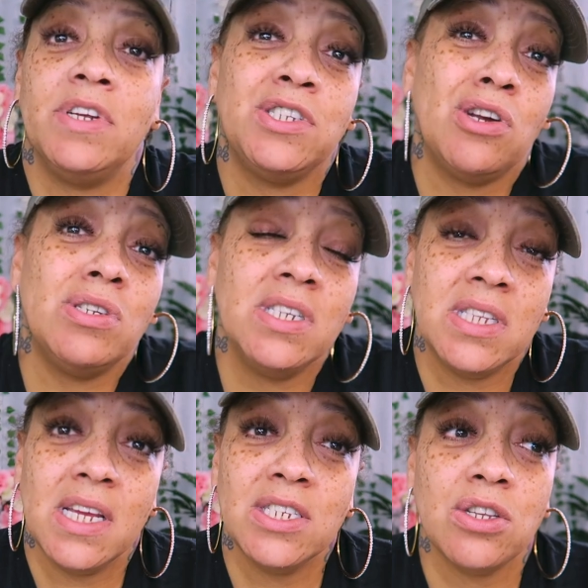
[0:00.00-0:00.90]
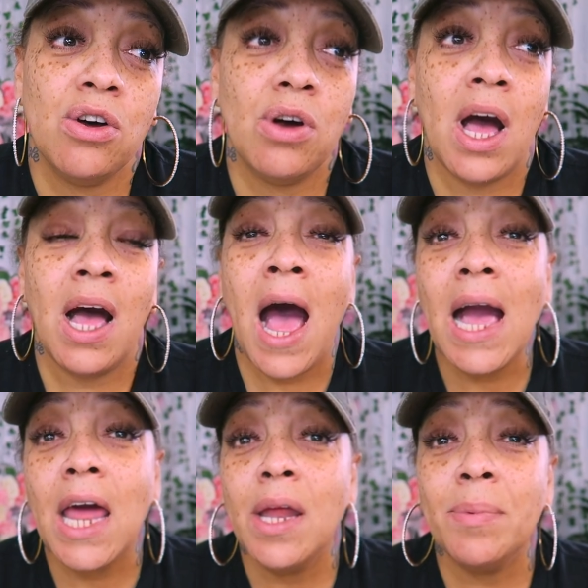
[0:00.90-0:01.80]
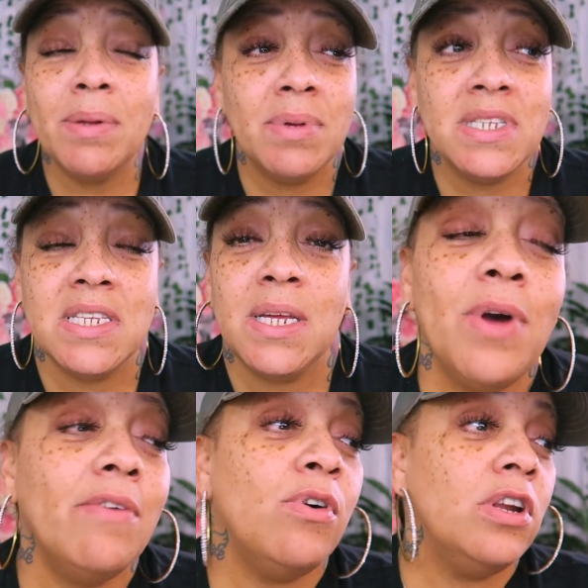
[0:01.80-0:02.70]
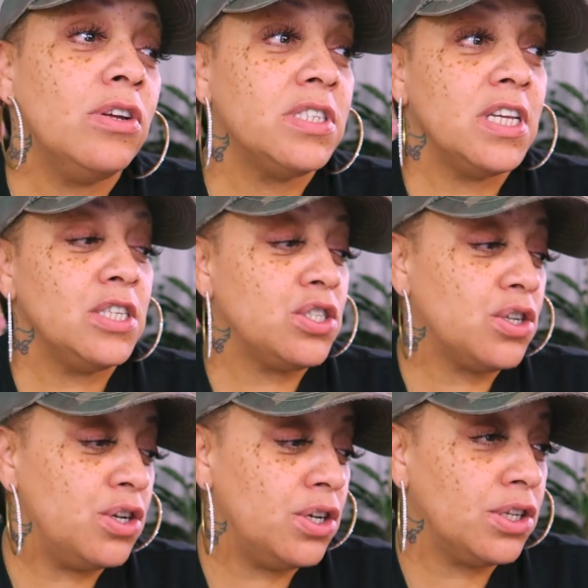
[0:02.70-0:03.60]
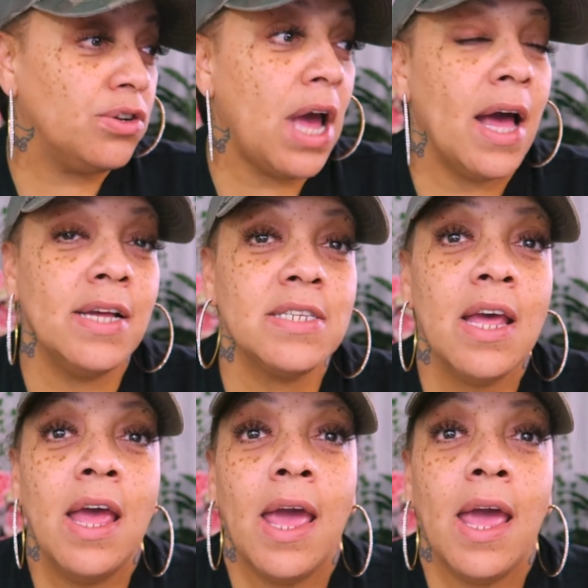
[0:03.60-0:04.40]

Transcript: That's 13 things. So I gotta be busy. I do have all those things to cook, you guys.